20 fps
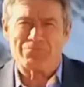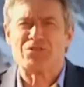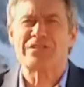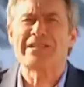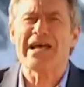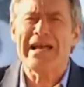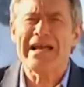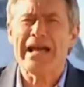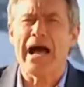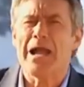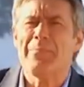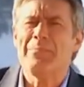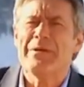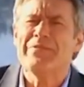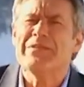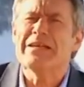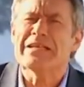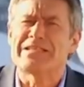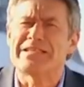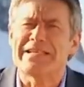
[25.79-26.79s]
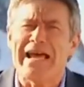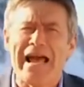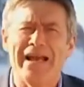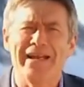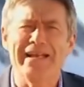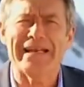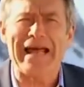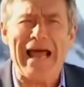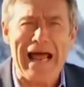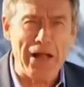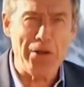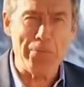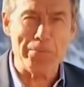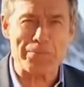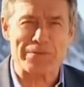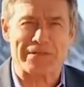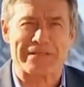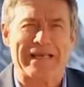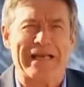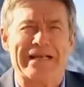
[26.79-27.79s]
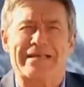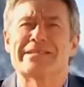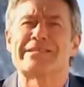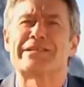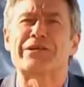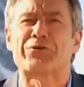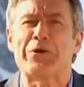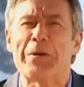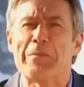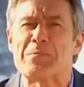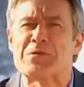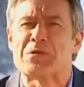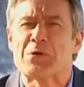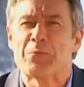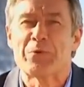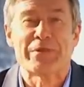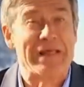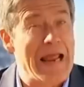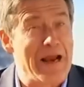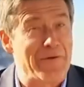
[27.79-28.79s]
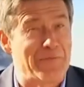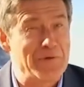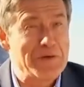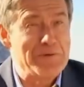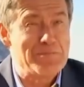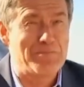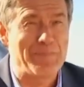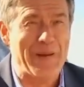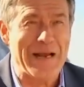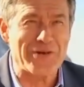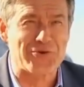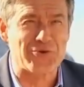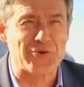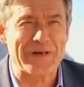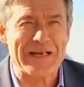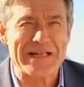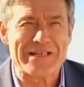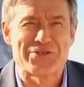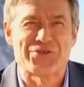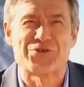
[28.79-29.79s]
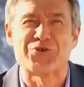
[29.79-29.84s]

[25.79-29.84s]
Today I'm in the Italian Alps getting to grips with every petrolhead's